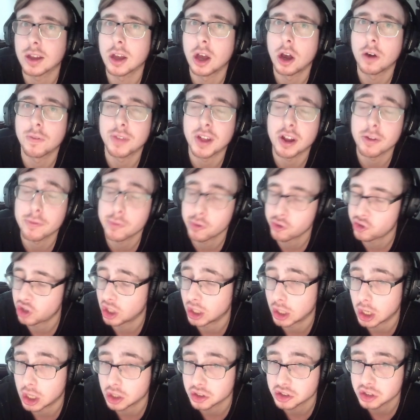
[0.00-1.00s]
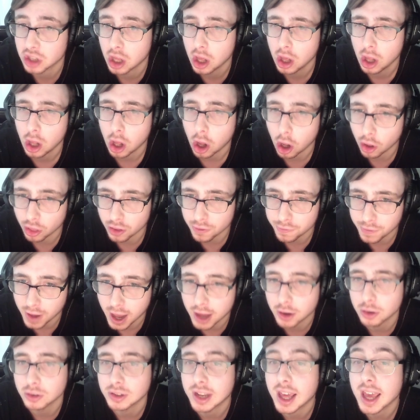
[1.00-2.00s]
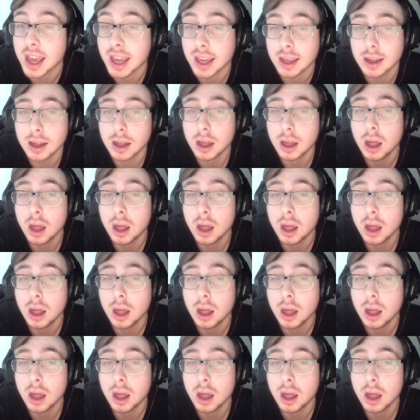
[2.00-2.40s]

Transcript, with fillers: of that crushing loss on the final day.